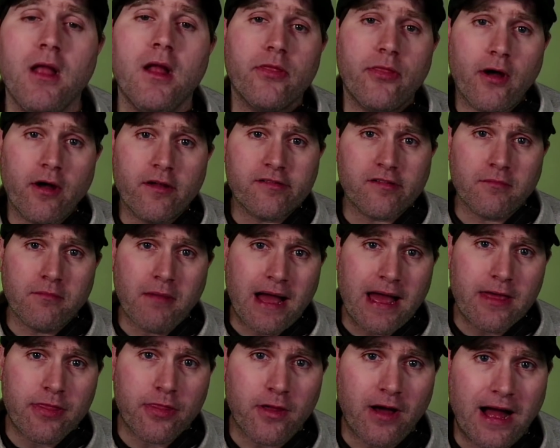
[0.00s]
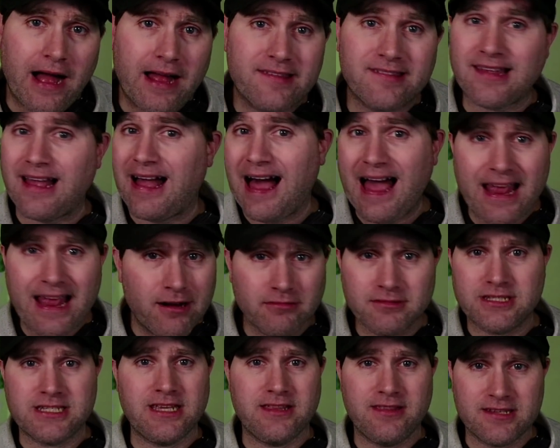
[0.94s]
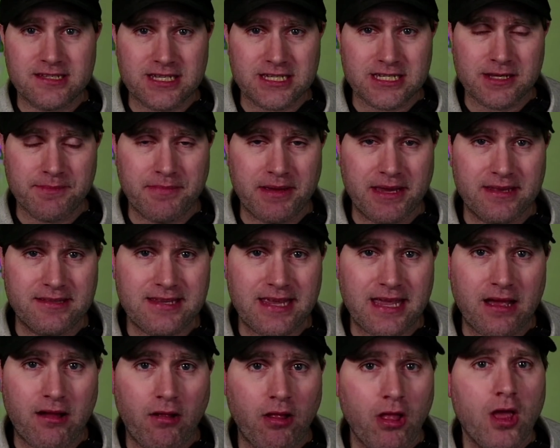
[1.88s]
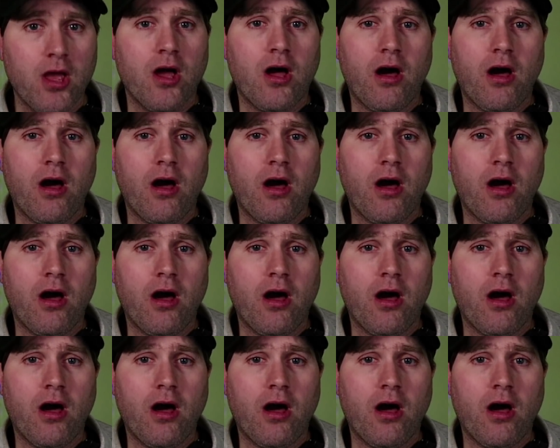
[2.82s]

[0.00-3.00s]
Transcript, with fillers: Those are my thoughts. I don't see this as a big deal.